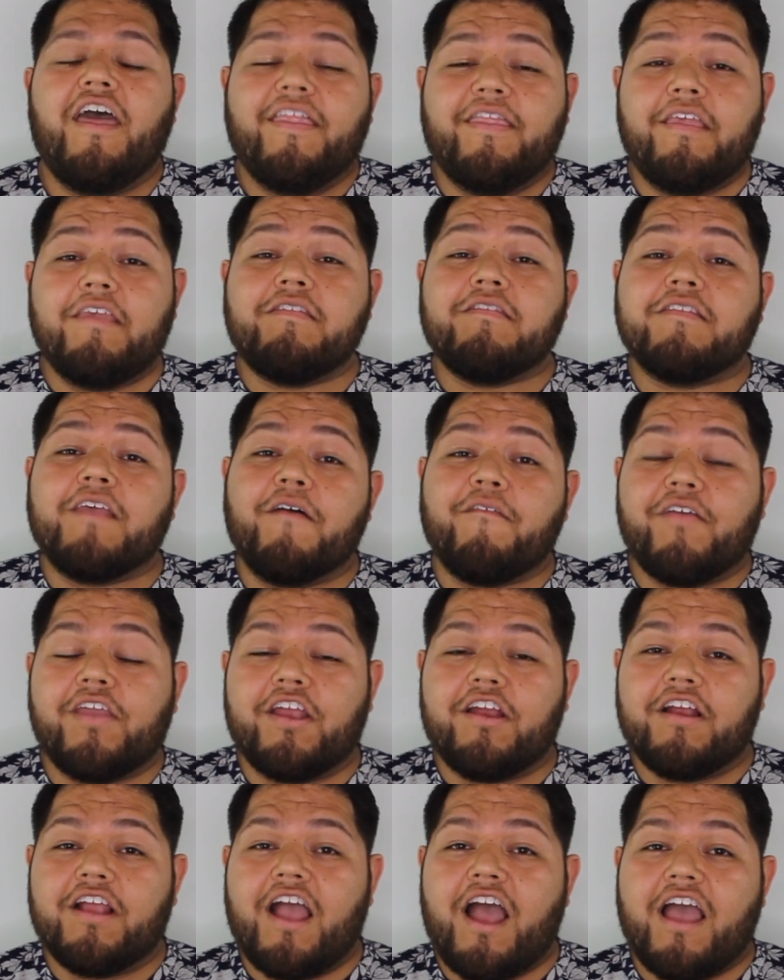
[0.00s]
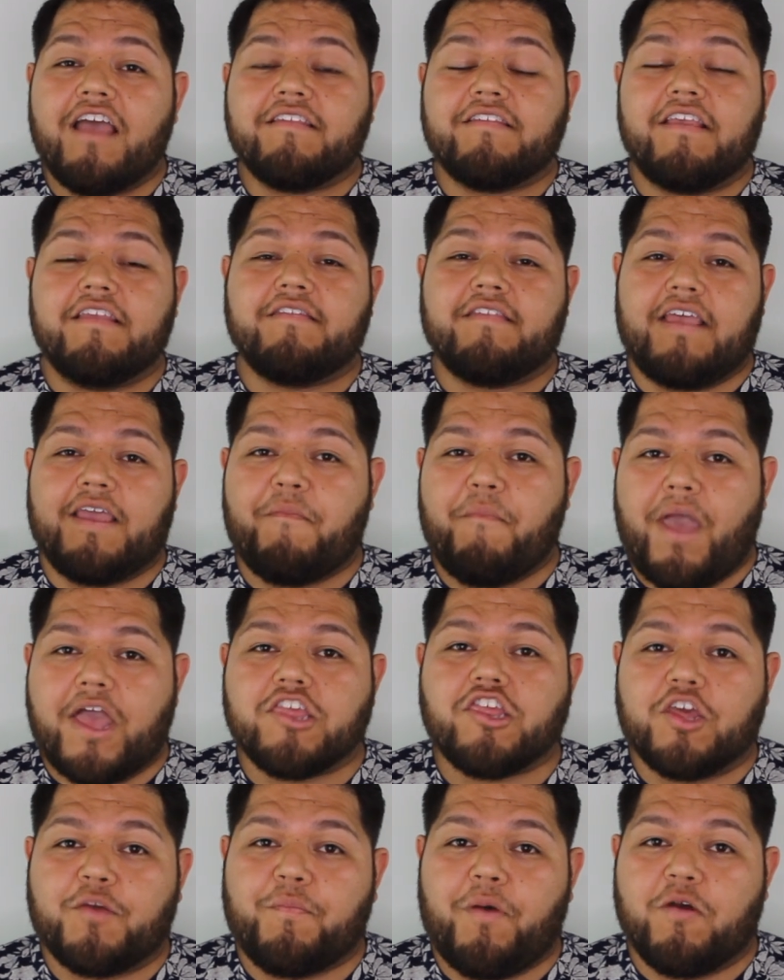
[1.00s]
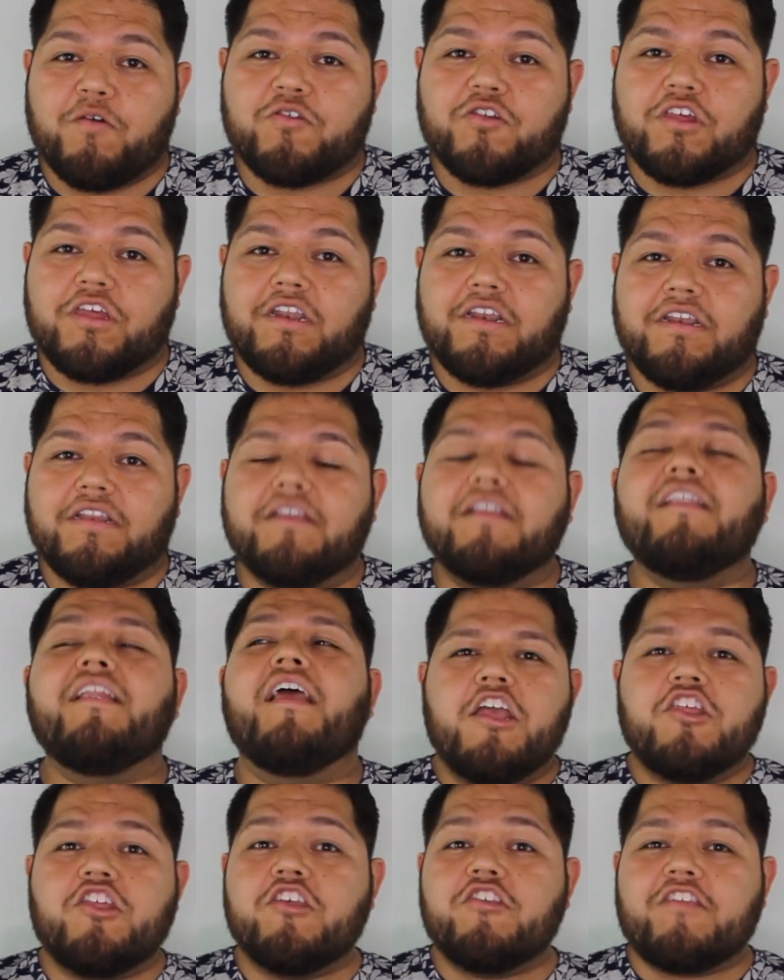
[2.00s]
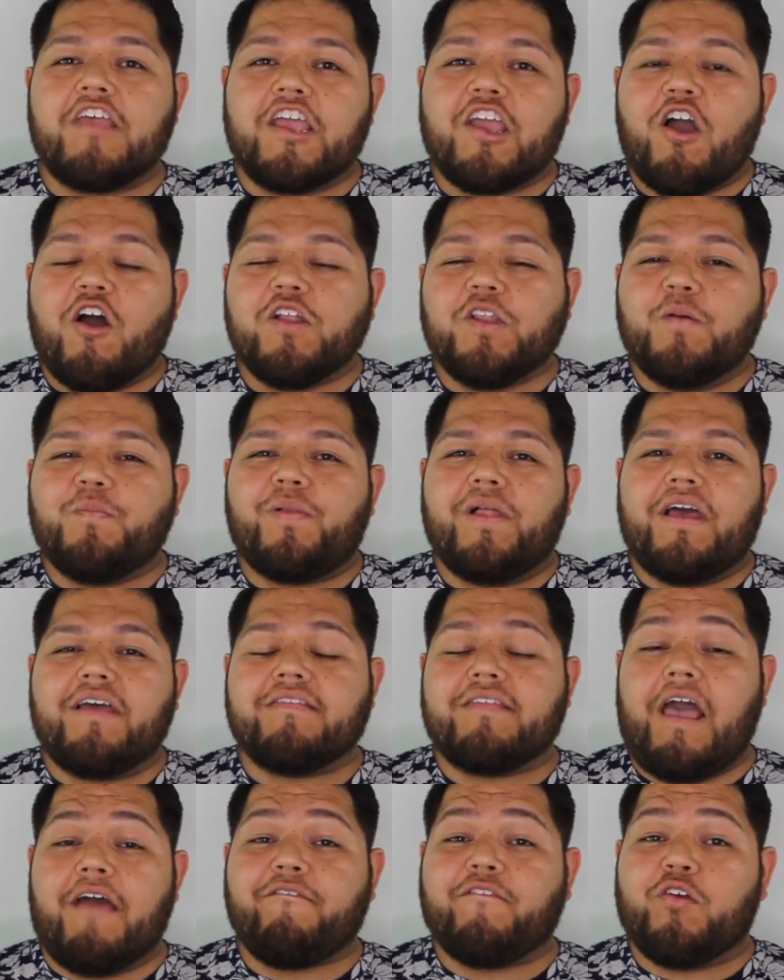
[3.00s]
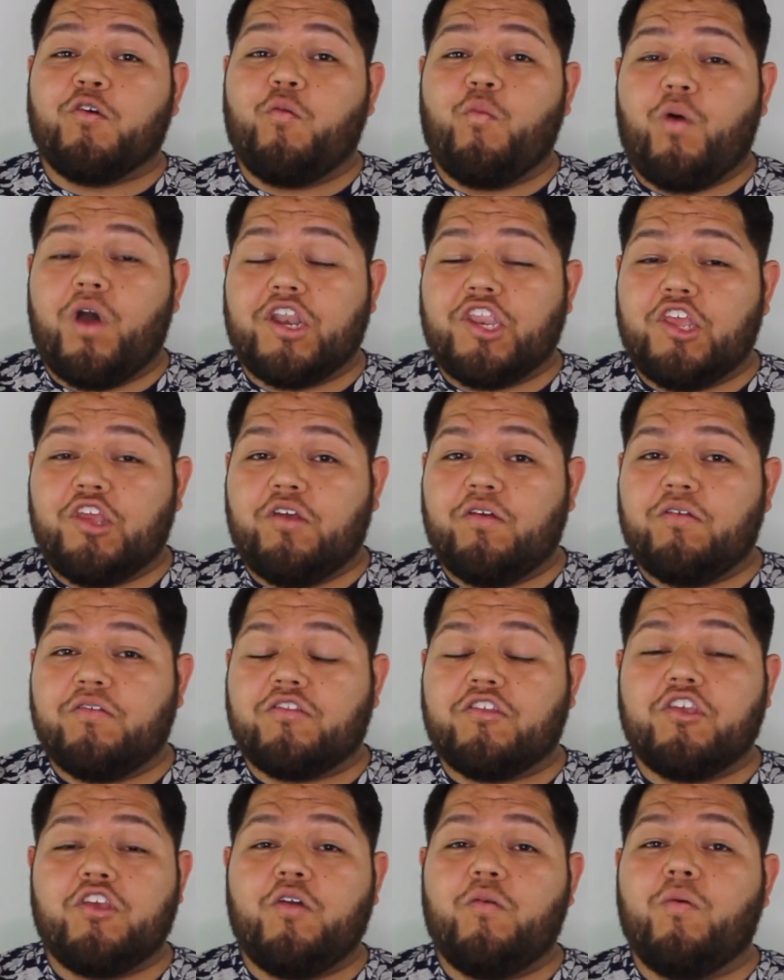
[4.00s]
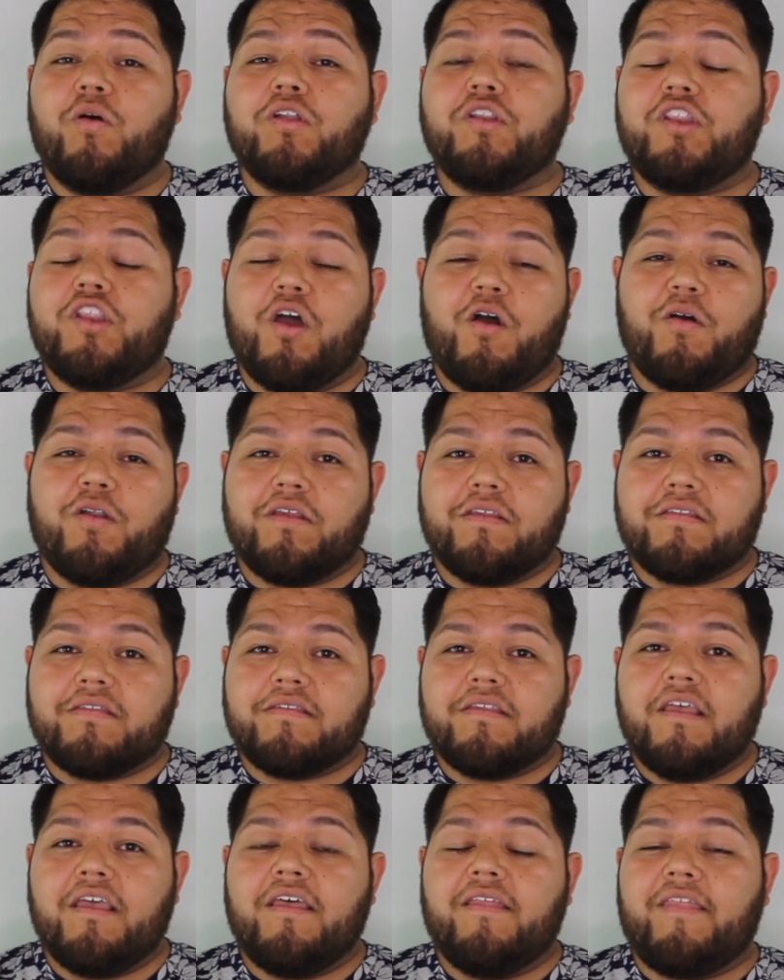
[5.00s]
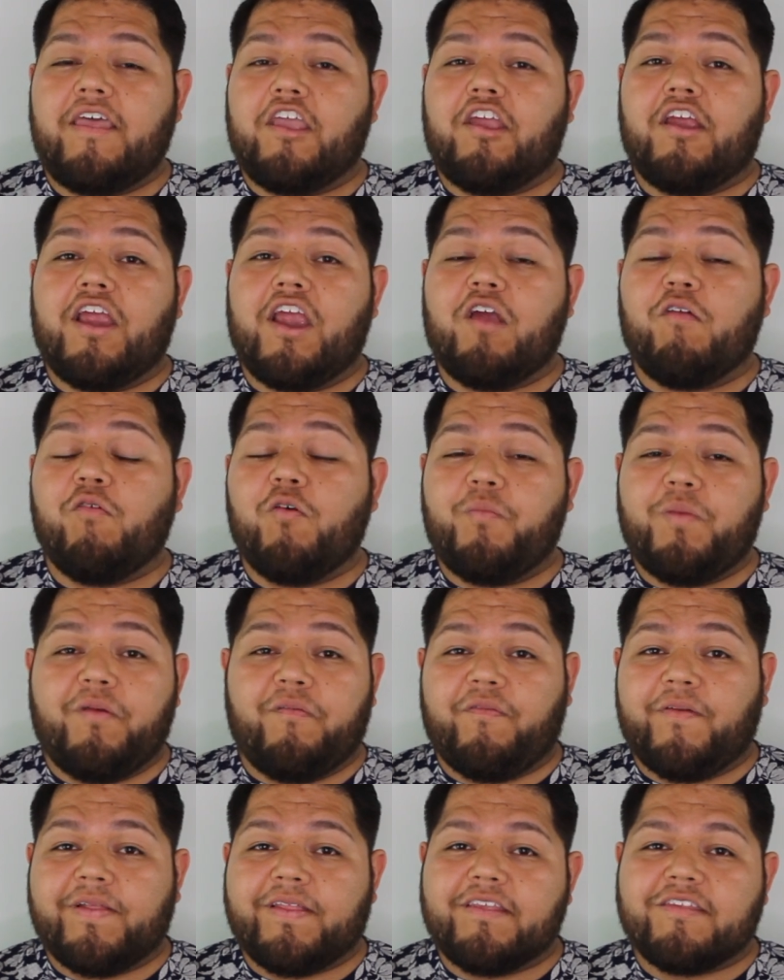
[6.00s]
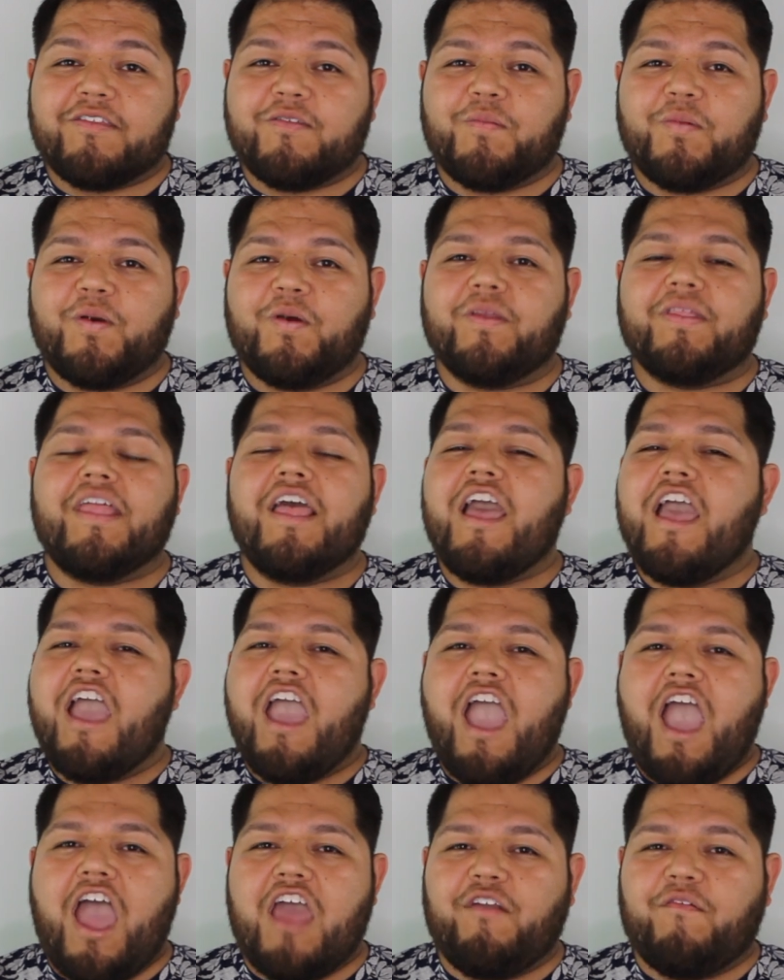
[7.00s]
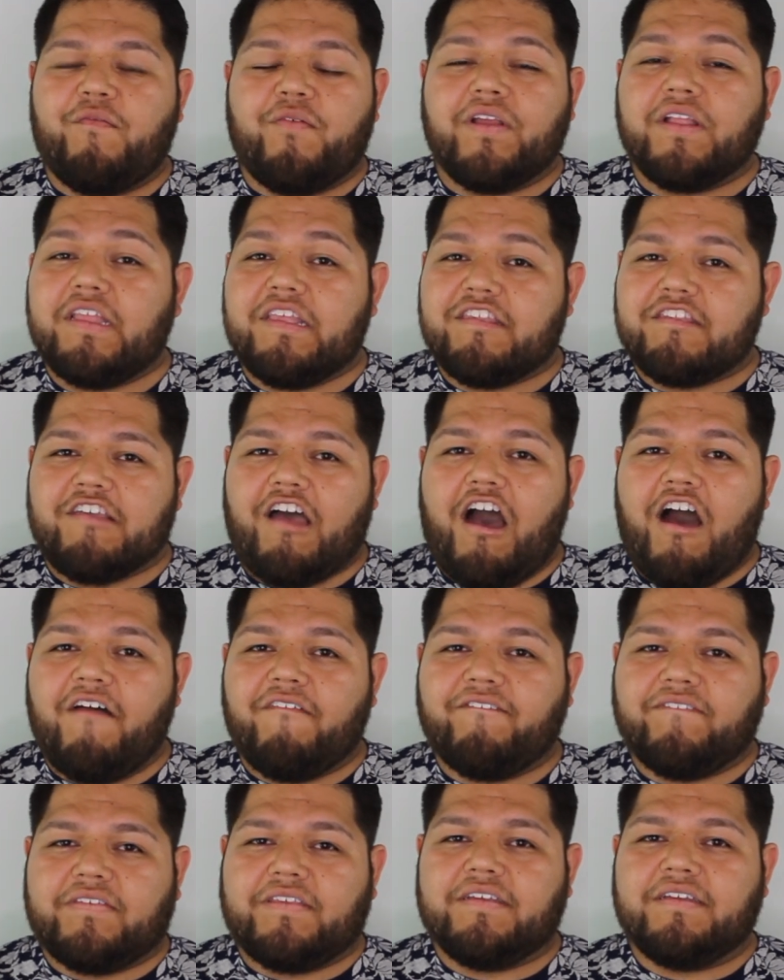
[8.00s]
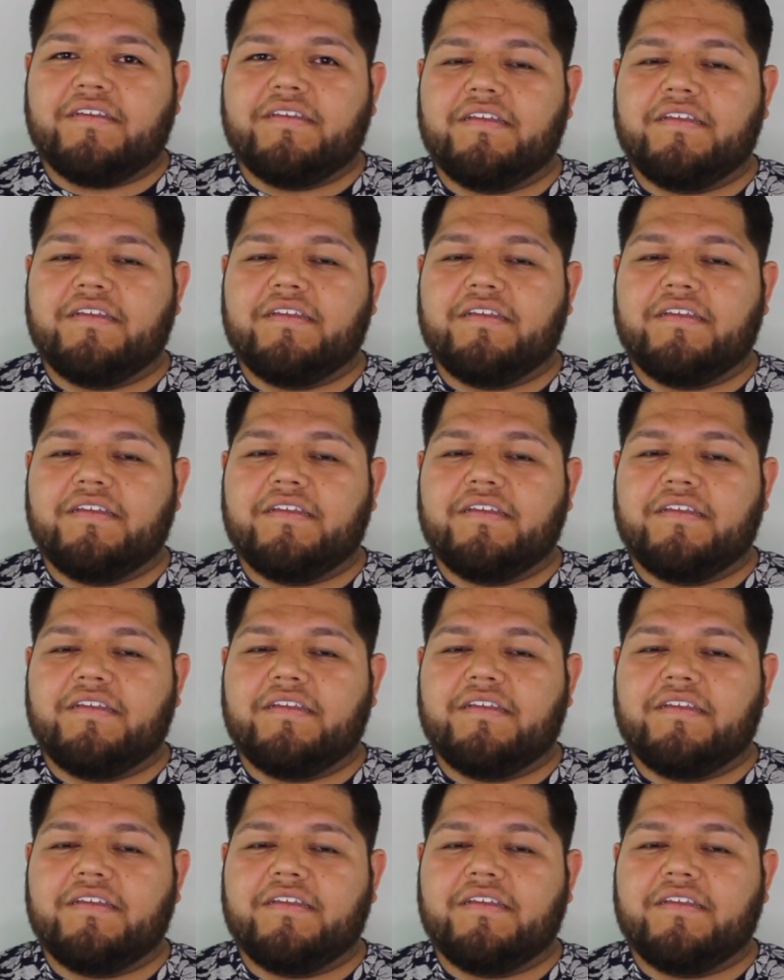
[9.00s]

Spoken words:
This stuff here, guys, is like magic potion. Just like Olaplex, after one use, you will notice that your hair will be really smooth and really soft.